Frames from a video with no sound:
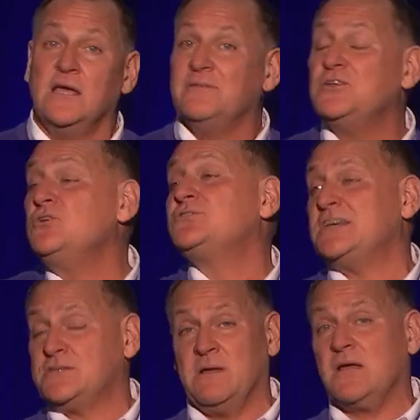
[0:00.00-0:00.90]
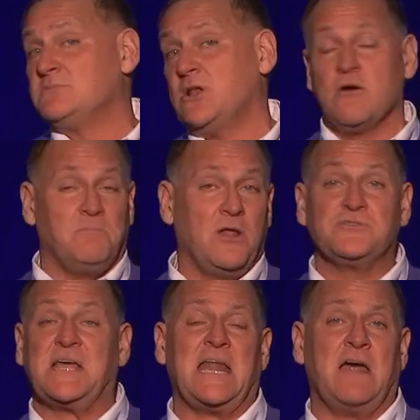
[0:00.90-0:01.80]
And the New Testament comes along and
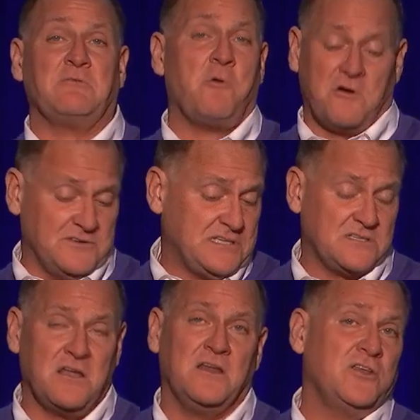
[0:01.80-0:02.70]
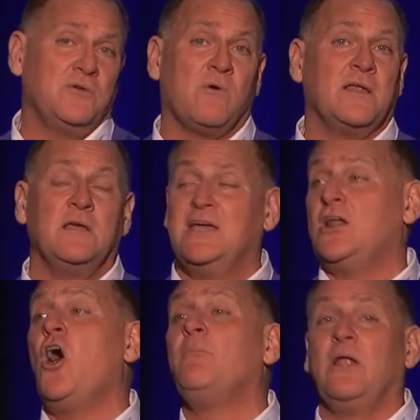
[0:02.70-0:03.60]
blows that out of the water and says, no, you know what? It
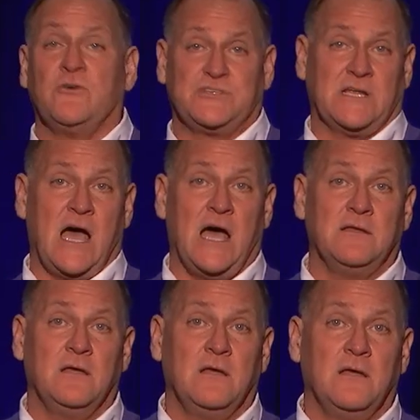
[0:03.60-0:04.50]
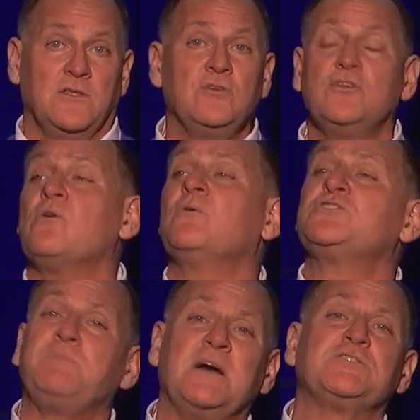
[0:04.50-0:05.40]
all belongs to God. You're a
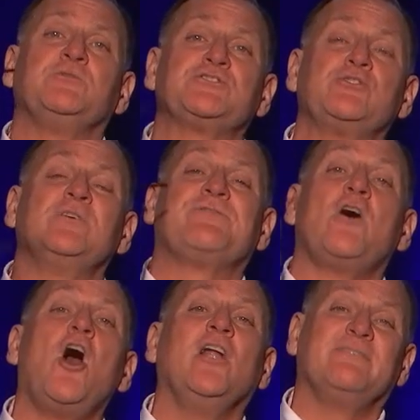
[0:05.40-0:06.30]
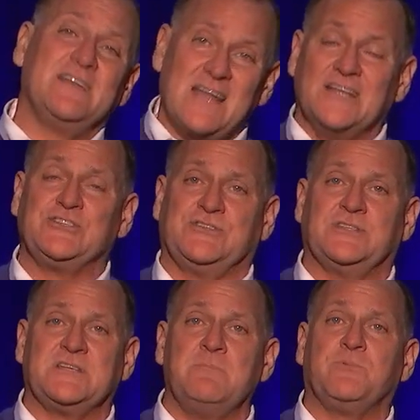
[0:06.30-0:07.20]
responsible steward for all of it, not just the
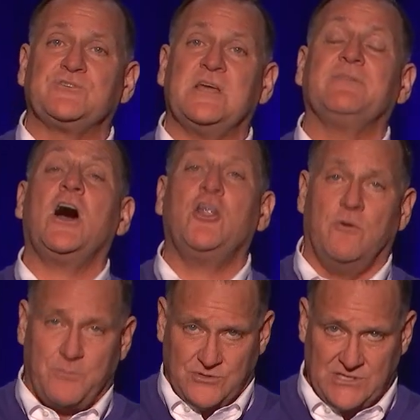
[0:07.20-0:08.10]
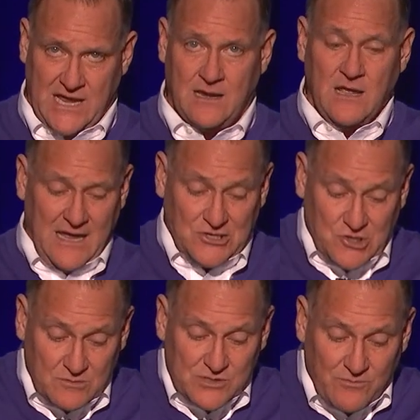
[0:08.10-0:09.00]
10%, the 100% in
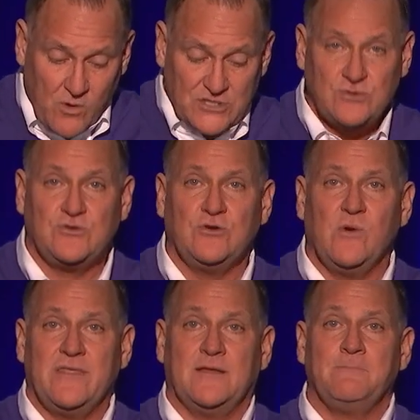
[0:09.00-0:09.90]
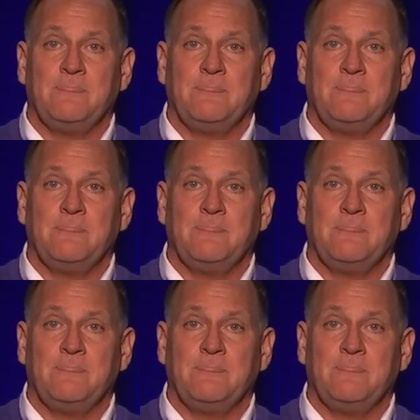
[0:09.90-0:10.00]
terms of what you do with it.